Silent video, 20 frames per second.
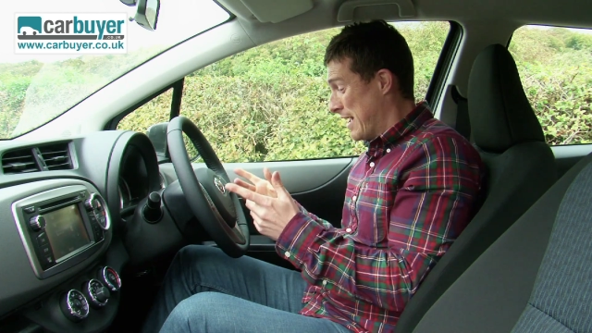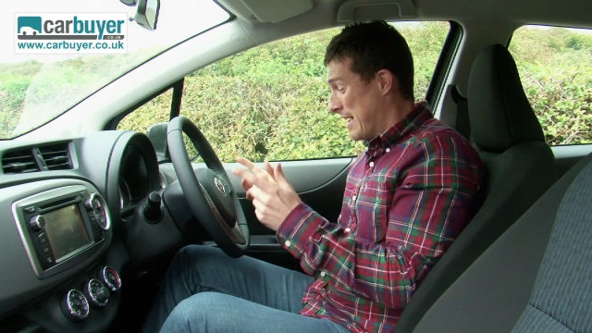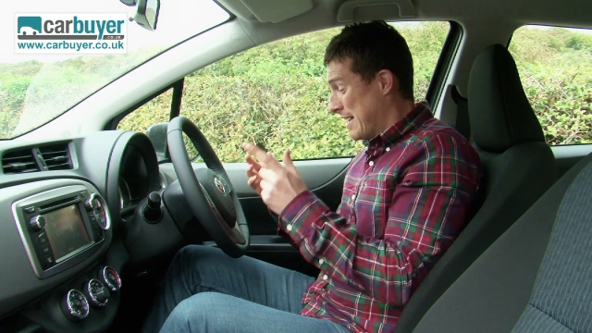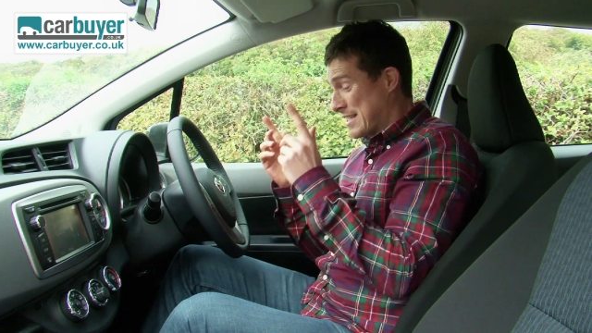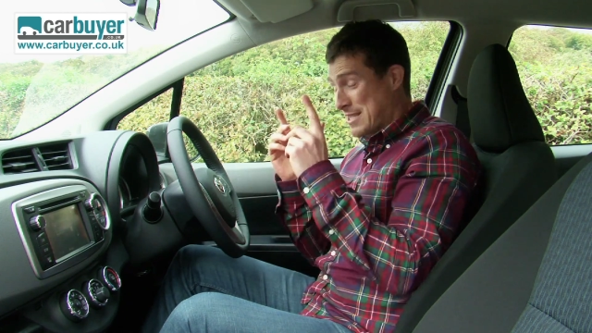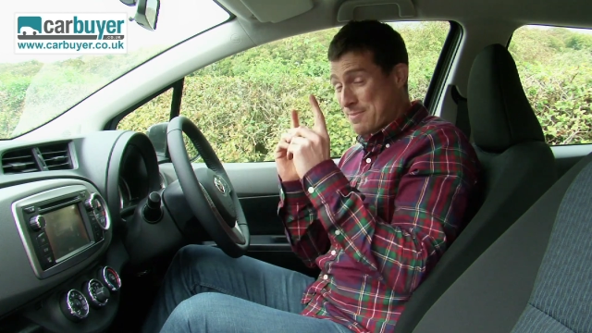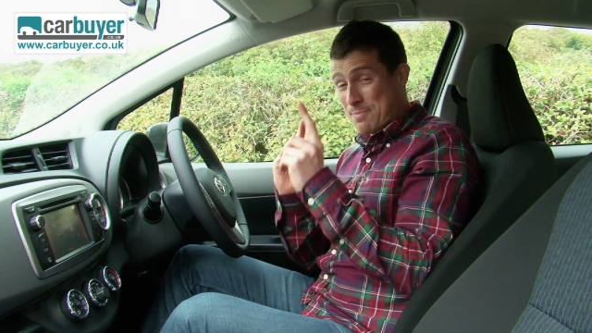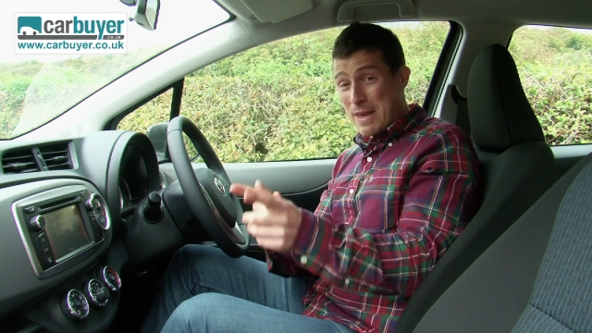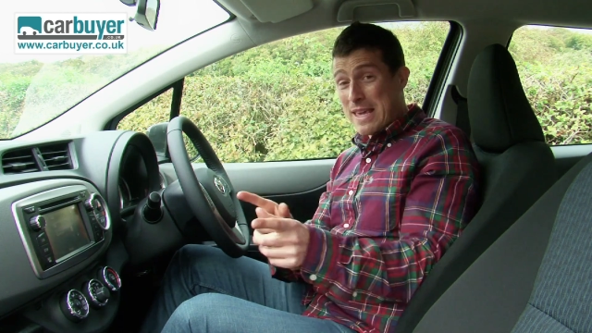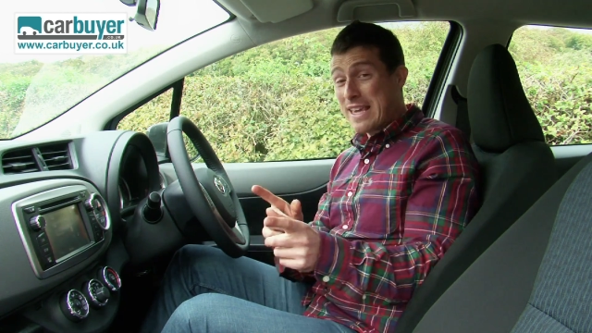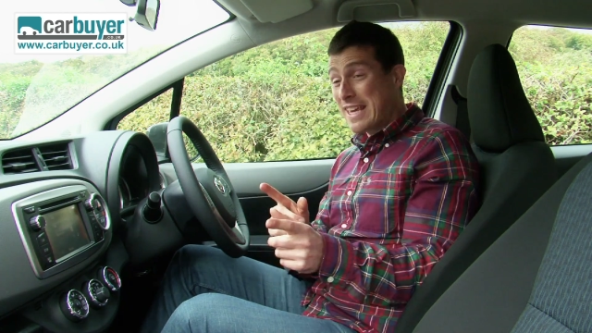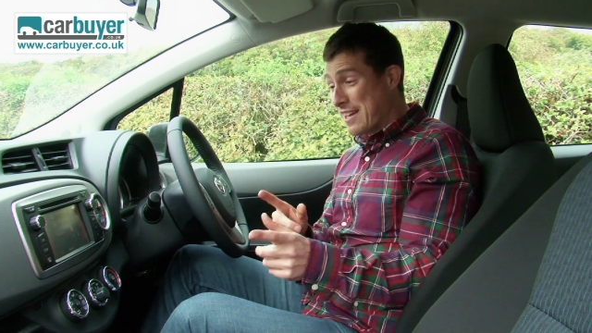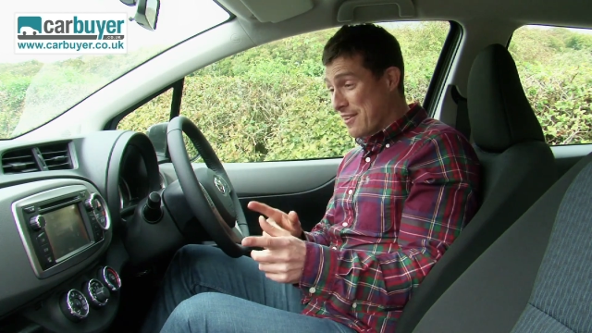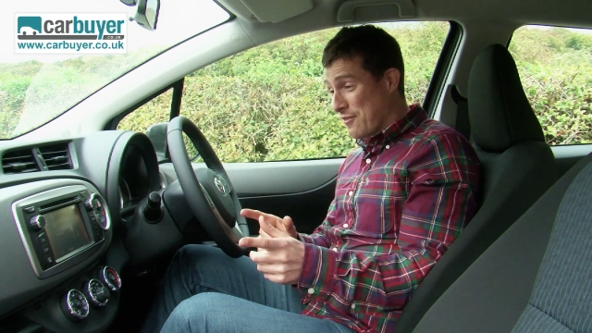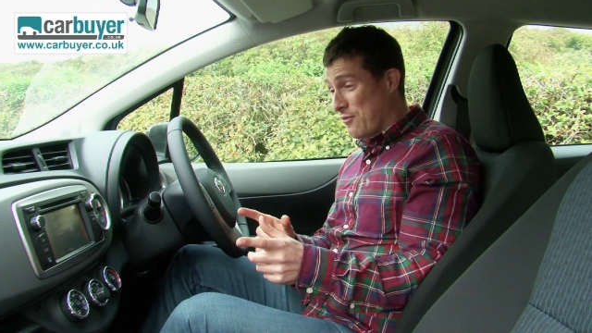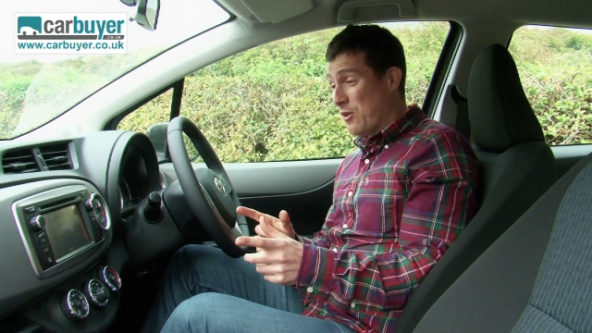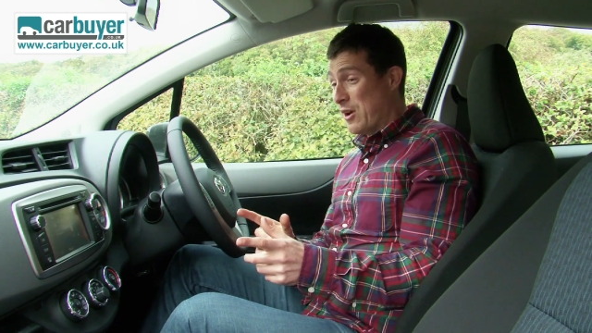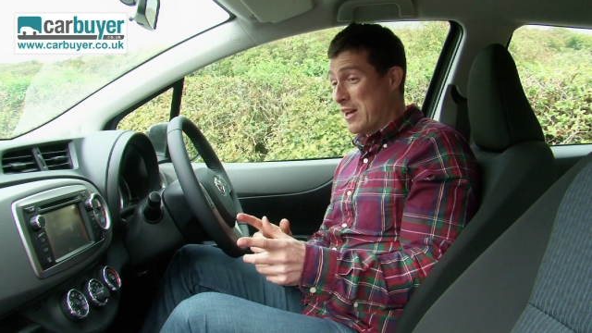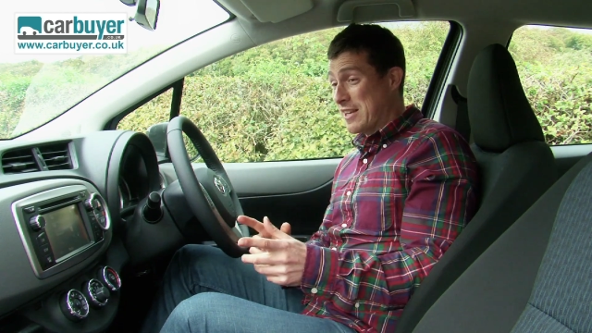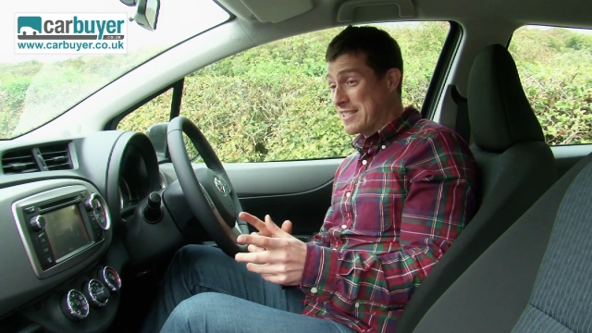Speaking
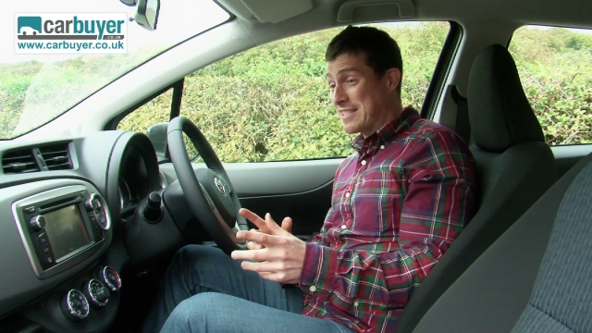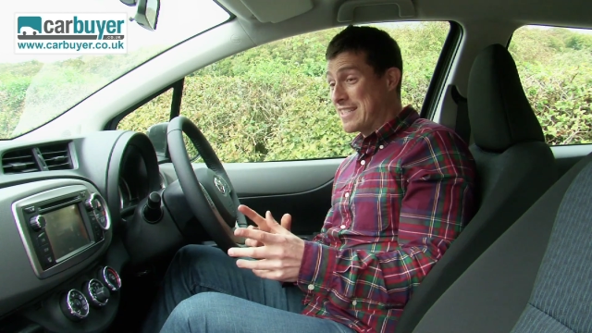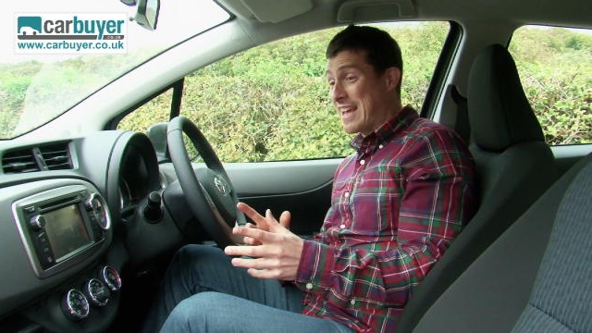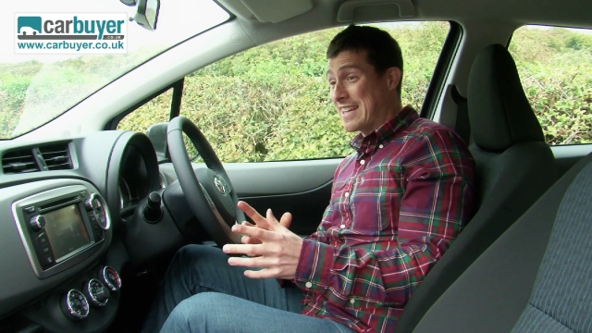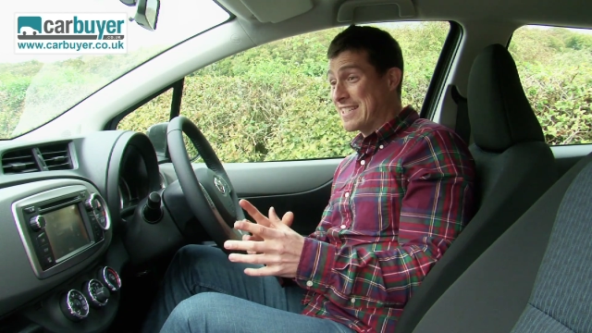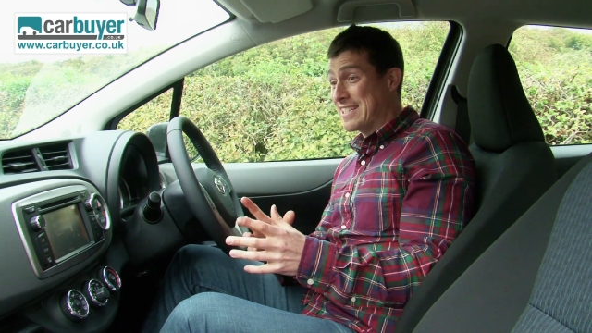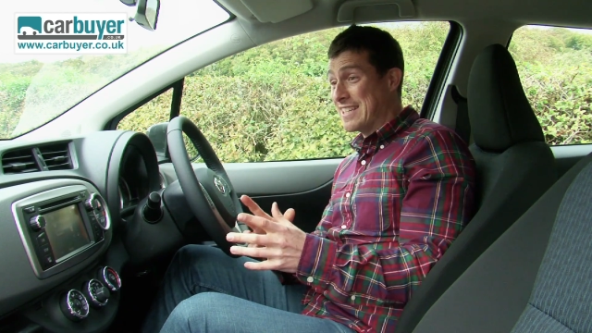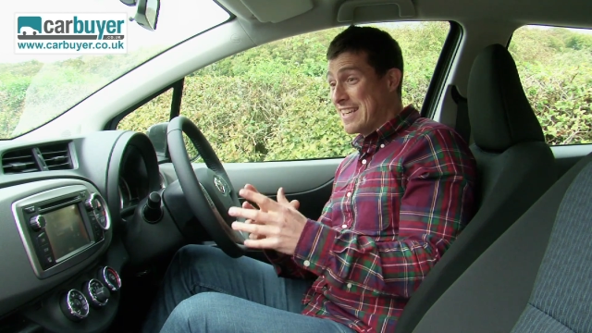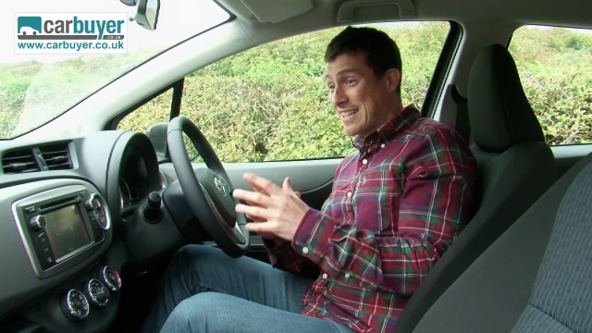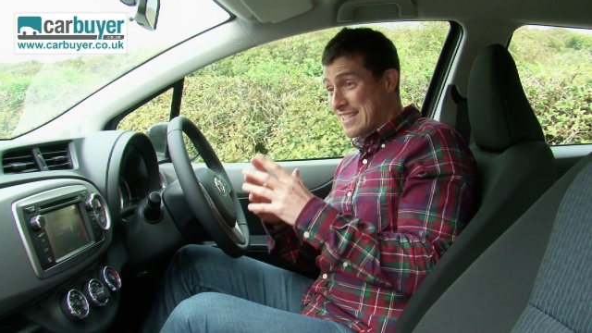of which, there's actually